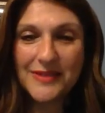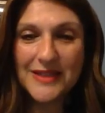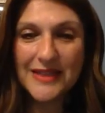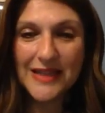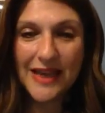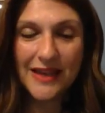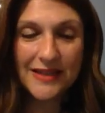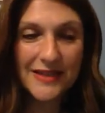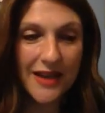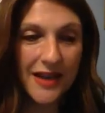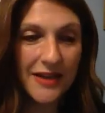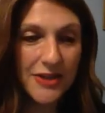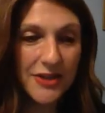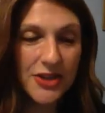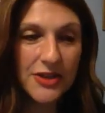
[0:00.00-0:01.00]
Stay in
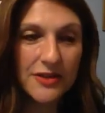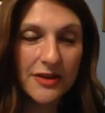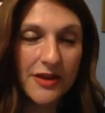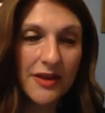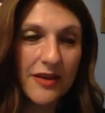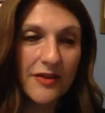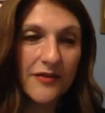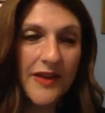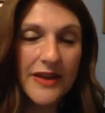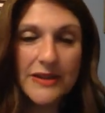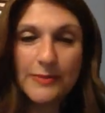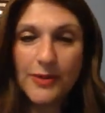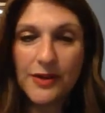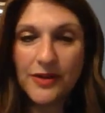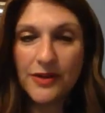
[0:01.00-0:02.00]
touch.
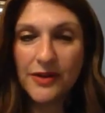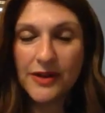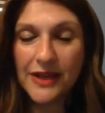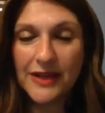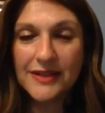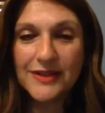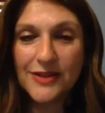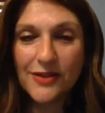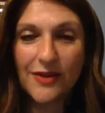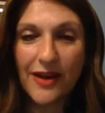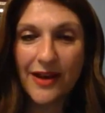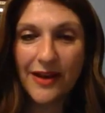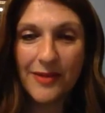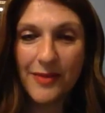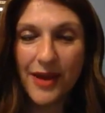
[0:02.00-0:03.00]
Facebook,
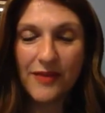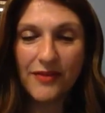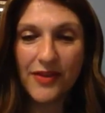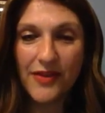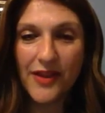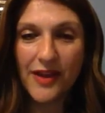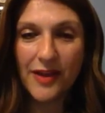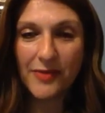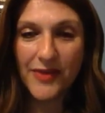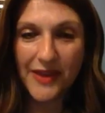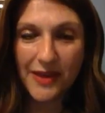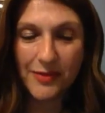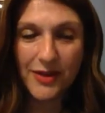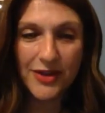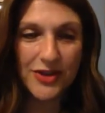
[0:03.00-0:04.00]
Instagram, everything. I
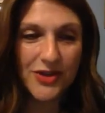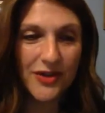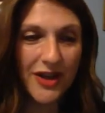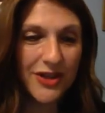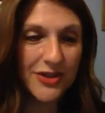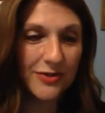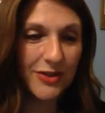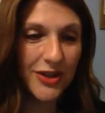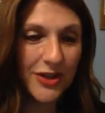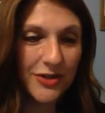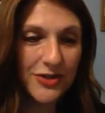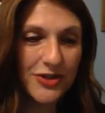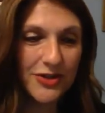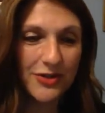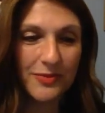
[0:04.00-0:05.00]
think I'm going to try and do a
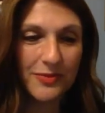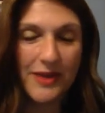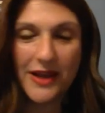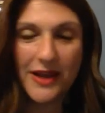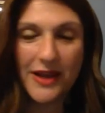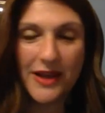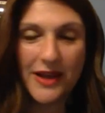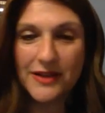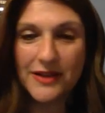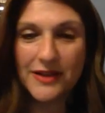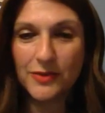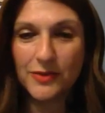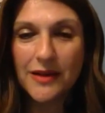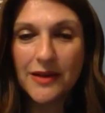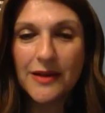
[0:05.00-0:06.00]
YouTube next
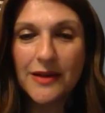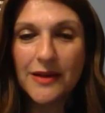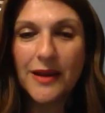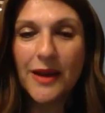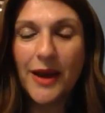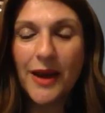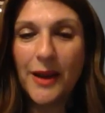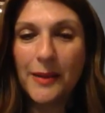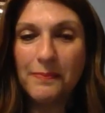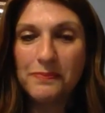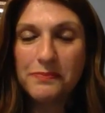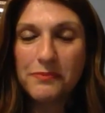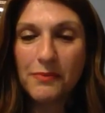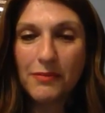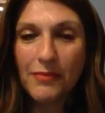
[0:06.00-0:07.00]
week.
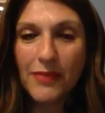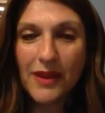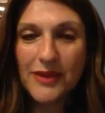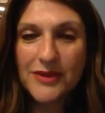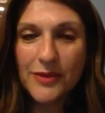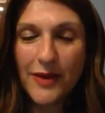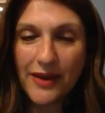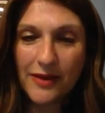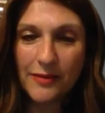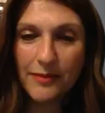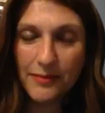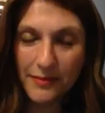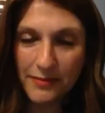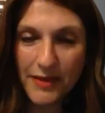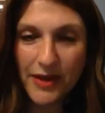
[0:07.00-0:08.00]
So I
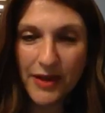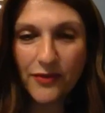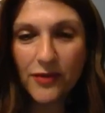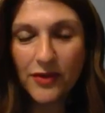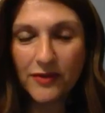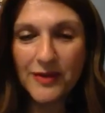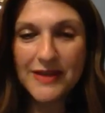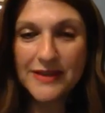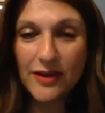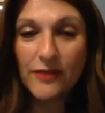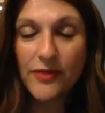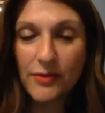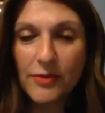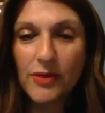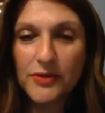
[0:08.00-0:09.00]
can make a fool of
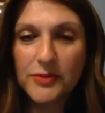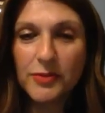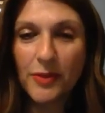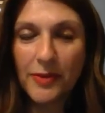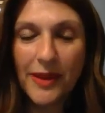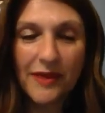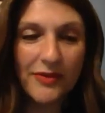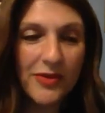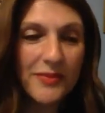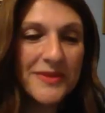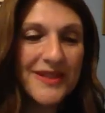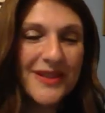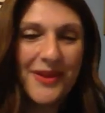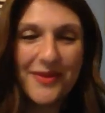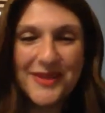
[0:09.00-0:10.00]
myself on multiple
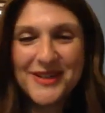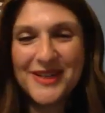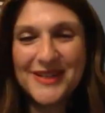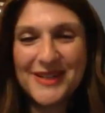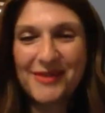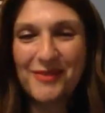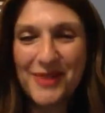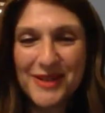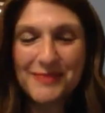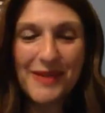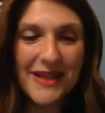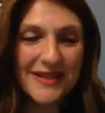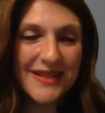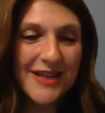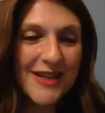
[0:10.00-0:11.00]
platforms. No, I'm just going to see what works
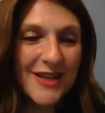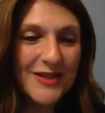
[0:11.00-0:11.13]
best.